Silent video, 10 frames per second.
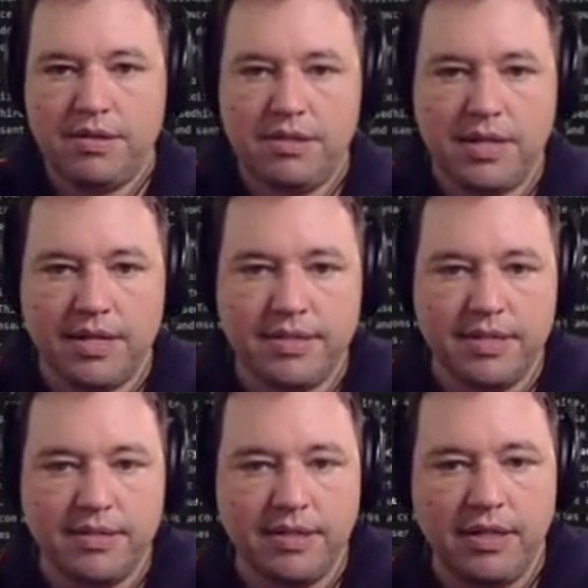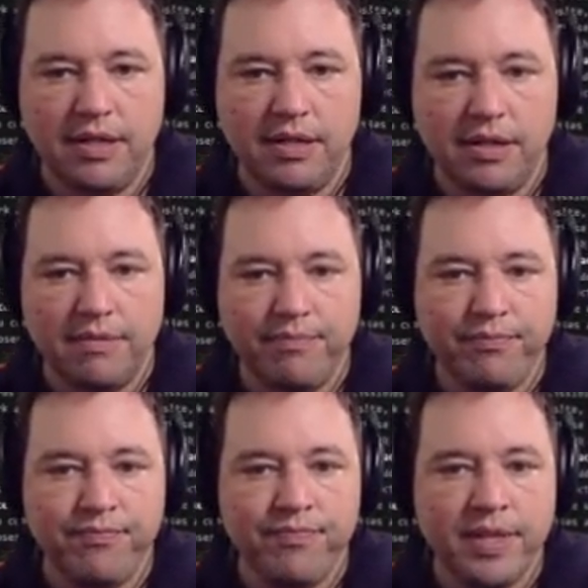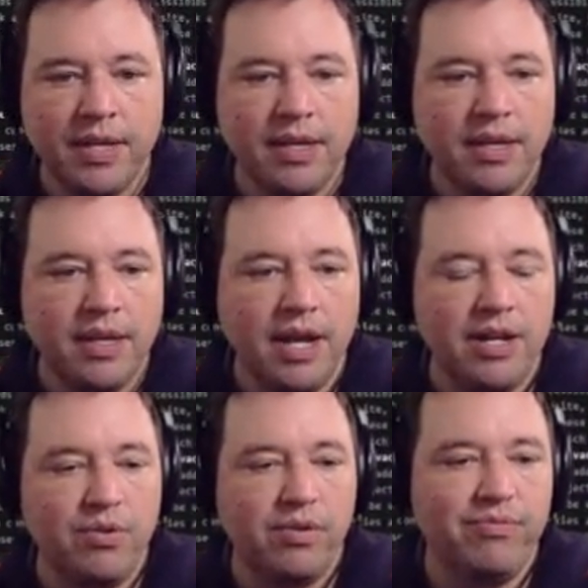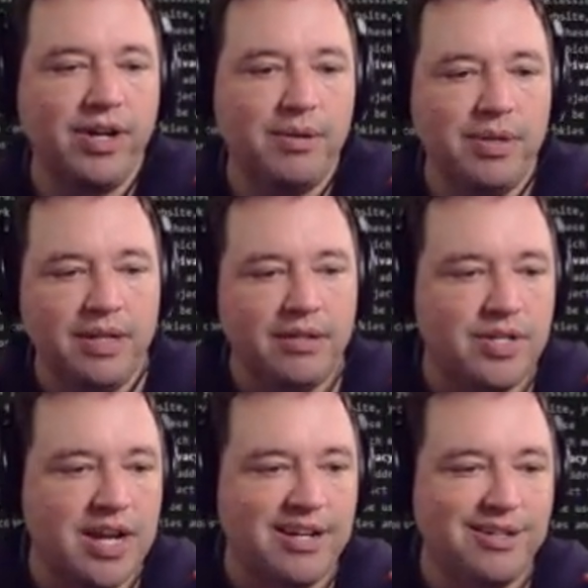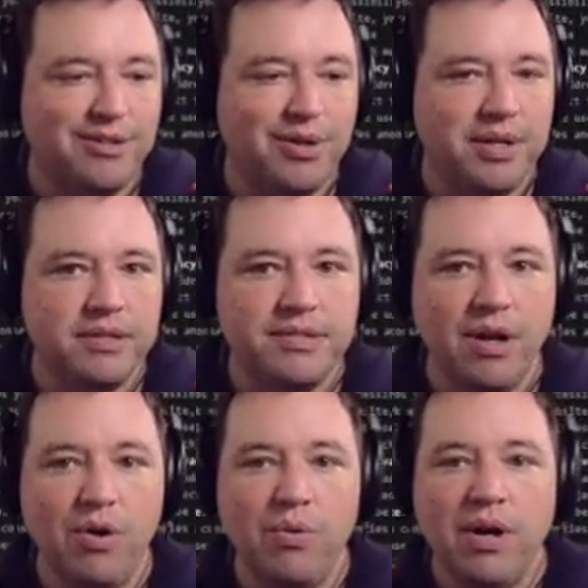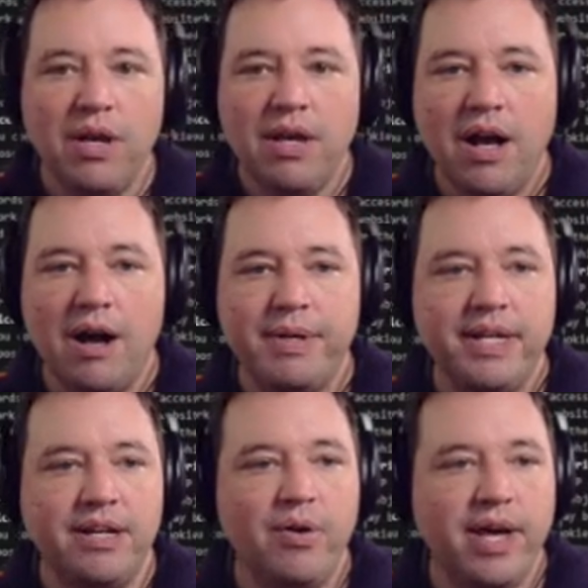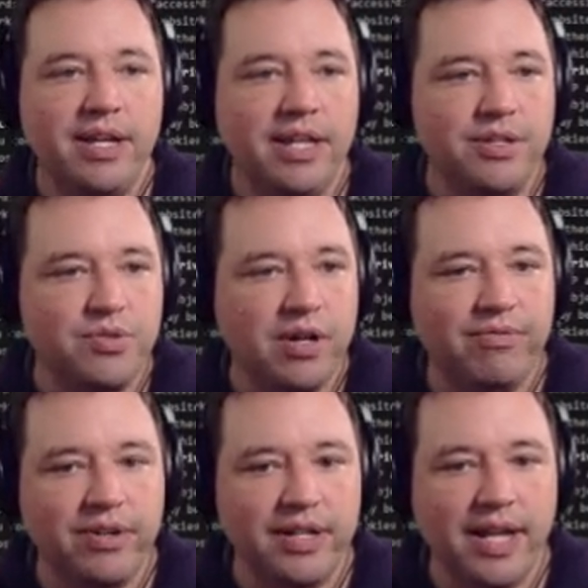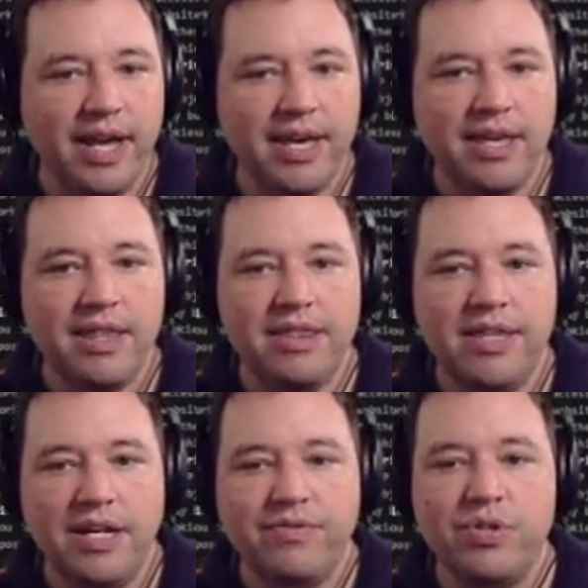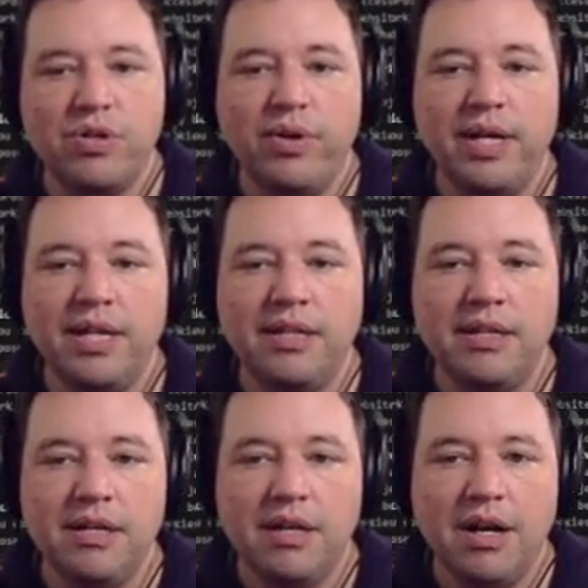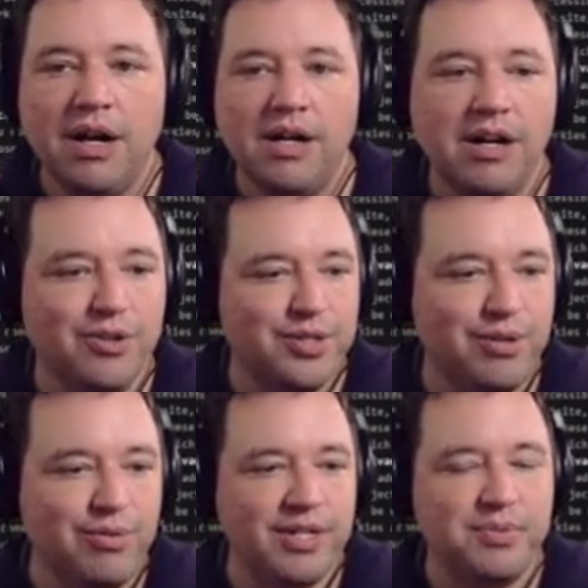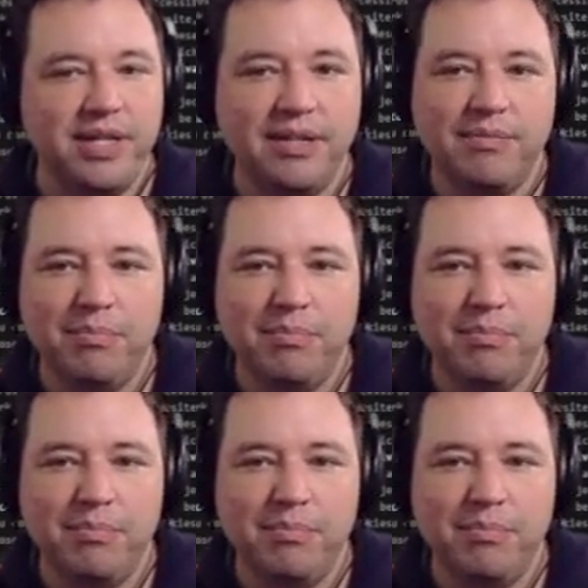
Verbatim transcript: toss this in here and you can find me, Chad at Daytona. So I'm going to go ahead and end the stream for today. Thanks for joining. I'll see you next week.